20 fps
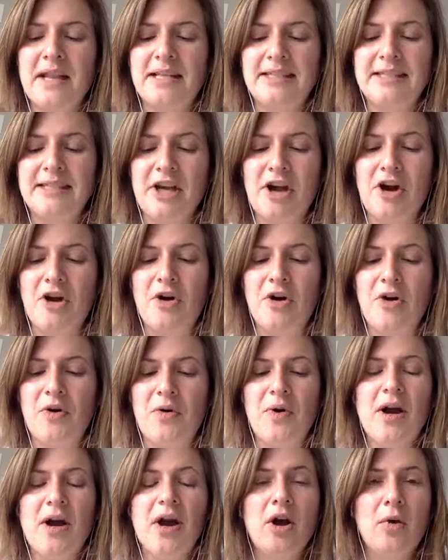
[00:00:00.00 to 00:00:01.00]

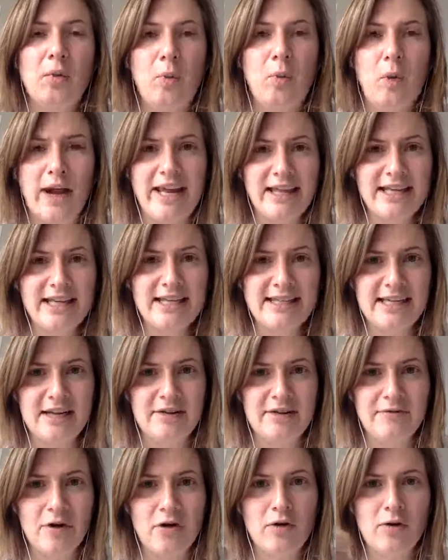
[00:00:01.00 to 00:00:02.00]
So whitelist
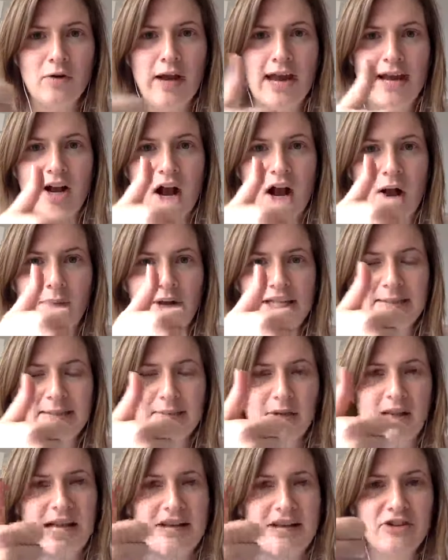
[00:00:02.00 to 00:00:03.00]

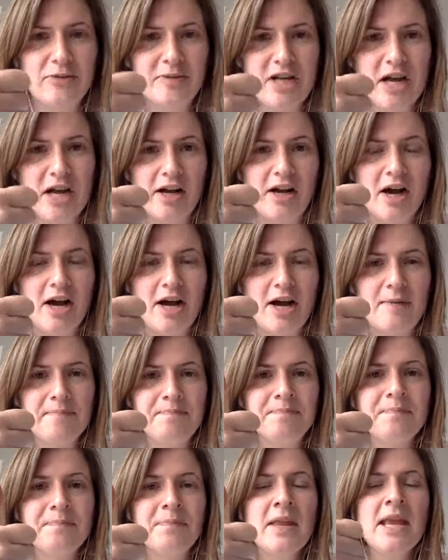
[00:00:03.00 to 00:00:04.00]

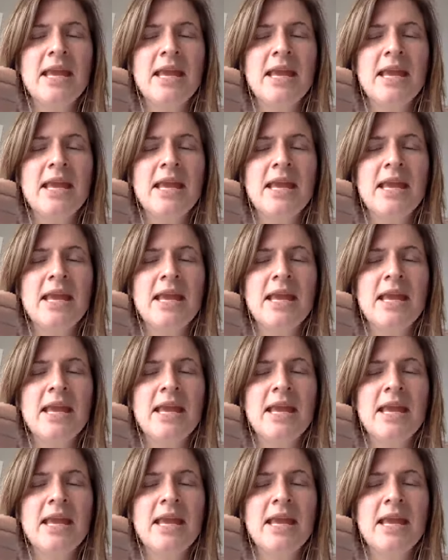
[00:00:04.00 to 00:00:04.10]
info@comprehensibleclassroom.com.